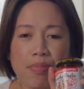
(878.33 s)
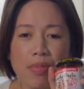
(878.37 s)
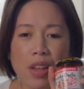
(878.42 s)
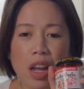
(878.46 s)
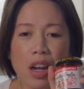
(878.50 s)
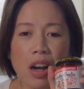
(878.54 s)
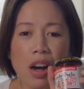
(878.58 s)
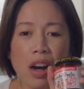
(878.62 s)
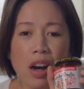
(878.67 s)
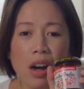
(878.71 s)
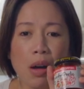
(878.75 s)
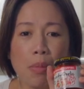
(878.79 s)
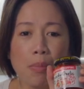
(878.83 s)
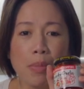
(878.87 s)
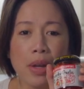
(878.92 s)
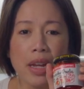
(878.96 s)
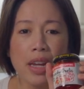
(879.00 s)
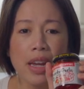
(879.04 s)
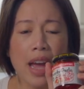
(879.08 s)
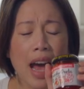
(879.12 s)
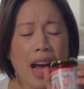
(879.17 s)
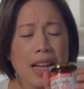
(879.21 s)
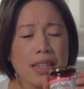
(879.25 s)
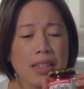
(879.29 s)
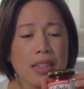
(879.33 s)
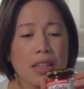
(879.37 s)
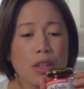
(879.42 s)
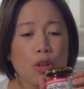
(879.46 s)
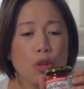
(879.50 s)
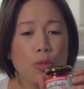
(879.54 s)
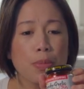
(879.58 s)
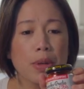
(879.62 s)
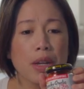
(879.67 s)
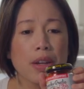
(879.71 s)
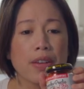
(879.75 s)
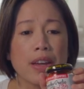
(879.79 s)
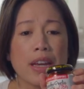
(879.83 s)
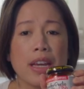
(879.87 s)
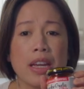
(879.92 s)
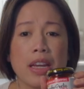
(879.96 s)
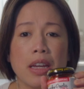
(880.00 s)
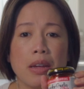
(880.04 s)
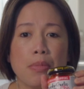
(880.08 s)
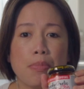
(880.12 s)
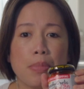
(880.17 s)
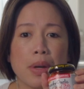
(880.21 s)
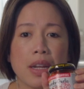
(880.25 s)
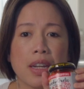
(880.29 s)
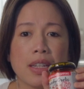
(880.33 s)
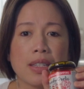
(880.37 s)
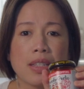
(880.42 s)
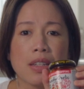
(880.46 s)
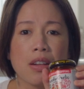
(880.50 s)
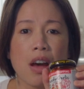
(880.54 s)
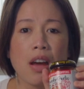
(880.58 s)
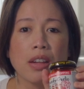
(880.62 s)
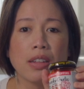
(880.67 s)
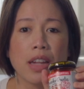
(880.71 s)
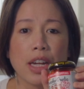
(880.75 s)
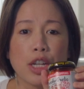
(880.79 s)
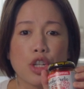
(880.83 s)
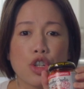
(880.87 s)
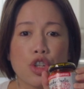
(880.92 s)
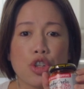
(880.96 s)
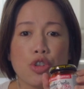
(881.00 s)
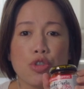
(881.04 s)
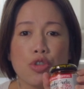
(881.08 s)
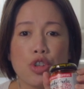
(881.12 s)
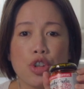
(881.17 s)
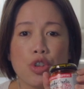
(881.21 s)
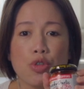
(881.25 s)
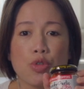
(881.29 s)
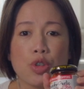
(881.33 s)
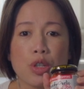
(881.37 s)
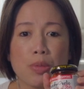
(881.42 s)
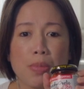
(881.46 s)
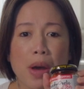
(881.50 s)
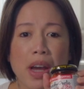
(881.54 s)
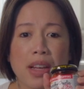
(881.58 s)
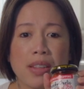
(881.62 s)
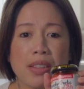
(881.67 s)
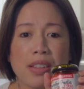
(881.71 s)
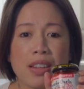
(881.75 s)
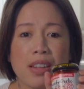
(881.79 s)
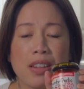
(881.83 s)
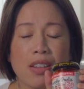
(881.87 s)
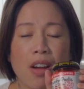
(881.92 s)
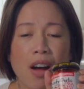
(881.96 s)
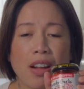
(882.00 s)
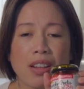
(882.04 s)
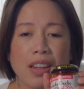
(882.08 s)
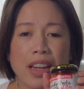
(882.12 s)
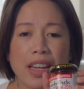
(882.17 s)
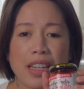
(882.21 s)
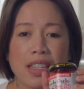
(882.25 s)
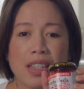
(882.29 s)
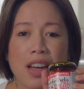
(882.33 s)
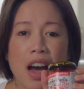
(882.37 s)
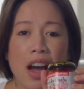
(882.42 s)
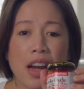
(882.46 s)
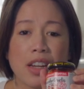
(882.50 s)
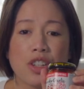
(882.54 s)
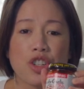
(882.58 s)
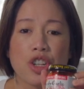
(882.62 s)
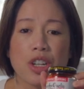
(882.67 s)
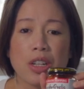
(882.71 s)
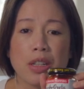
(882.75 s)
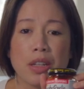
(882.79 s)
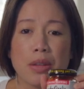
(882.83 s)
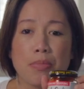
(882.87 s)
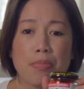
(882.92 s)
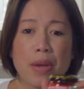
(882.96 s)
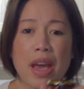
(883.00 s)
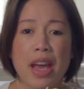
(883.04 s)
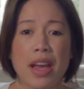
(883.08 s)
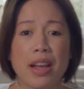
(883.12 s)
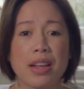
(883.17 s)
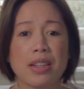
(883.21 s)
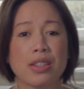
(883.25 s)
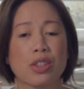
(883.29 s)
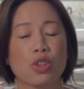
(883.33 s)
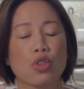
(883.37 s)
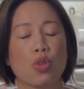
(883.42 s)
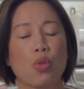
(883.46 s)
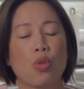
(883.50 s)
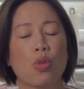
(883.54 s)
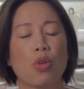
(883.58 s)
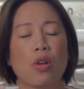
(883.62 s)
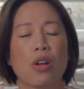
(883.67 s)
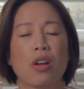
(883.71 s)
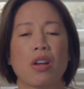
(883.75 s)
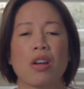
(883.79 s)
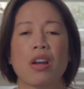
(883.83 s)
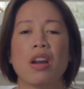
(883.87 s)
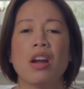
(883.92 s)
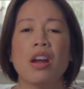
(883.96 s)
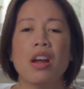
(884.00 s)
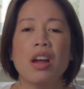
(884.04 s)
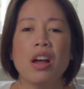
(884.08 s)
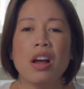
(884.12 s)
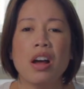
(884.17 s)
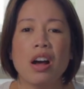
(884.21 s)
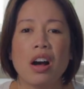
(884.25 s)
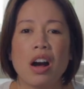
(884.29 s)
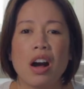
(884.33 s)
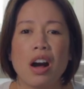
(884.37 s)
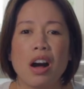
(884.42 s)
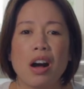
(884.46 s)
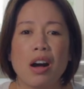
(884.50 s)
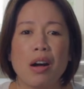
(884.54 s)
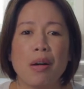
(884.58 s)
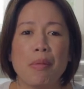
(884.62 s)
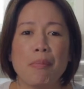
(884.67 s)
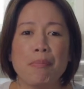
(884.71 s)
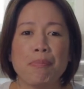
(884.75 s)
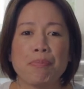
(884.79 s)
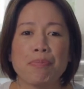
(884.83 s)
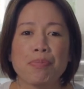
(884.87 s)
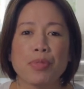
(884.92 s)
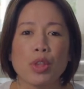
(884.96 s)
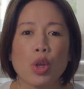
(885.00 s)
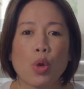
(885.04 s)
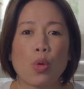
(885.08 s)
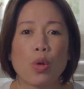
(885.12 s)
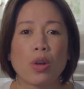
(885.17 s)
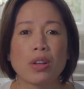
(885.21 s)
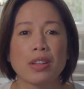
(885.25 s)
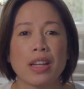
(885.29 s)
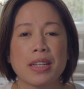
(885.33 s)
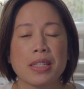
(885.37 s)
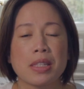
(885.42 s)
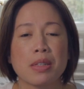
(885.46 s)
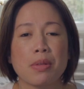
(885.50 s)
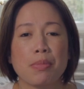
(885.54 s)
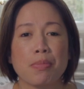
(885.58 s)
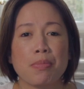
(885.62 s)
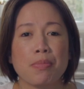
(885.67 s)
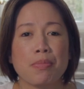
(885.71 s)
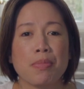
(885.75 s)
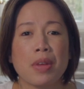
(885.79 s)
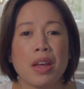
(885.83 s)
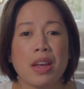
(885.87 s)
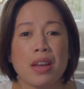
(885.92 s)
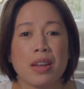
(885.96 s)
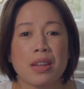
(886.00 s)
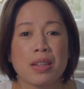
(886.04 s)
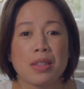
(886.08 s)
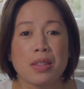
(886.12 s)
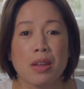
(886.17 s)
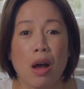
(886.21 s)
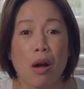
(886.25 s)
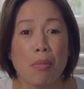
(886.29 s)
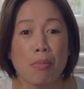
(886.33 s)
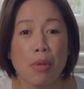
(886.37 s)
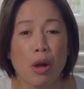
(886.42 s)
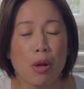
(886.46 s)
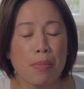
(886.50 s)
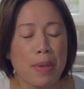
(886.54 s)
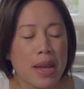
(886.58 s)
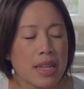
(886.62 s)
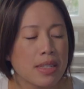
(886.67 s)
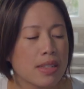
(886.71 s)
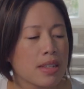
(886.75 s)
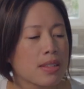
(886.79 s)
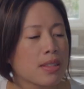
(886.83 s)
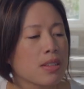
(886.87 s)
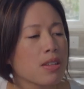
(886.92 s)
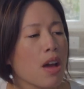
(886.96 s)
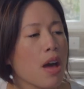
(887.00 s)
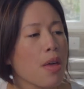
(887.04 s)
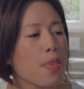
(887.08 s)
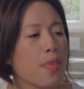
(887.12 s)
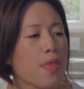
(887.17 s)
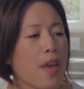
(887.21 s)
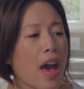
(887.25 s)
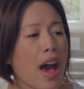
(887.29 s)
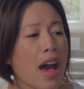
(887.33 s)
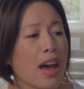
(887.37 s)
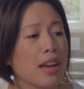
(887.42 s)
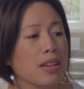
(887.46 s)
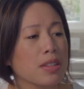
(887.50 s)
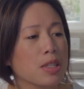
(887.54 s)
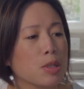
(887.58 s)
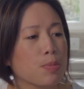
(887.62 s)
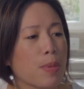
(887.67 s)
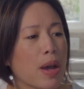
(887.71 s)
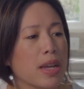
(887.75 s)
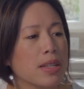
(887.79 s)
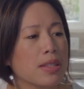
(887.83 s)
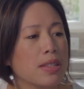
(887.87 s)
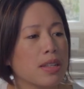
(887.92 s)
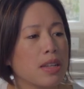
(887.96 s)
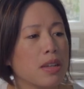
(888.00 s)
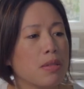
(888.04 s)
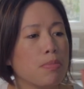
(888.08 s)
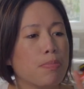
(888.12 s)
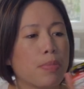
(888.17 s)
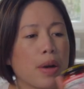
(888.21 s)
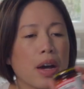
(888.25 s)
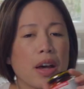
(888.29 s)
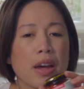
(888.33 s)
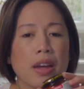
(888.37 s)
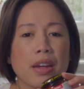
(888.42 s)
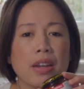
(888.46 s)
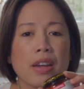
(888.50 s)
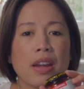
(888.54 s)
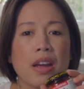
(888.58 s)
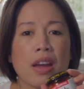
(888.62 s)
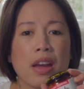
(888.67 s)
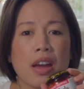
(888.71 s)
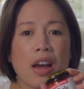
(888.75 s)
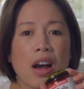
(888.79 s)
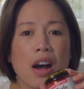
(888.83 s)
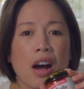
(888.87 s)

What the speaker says: it has a little bit of heat, but it's not like too spicy, not like Thai chili paste or like some sambal paste. It's not that spicy, but